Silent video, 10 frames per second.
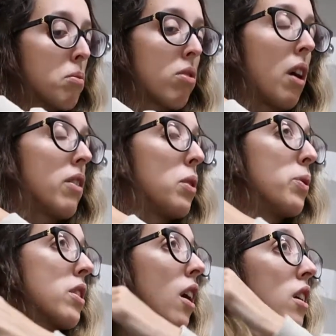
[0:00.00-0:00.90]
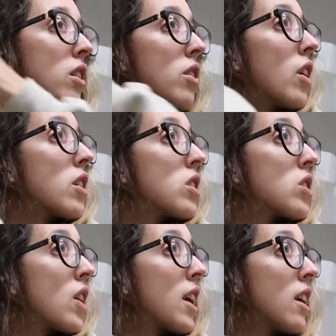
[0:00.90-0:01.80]
probably almost got on the wrong
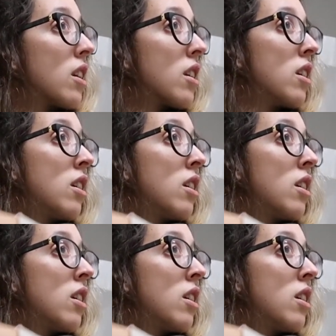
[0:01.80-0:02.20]
train.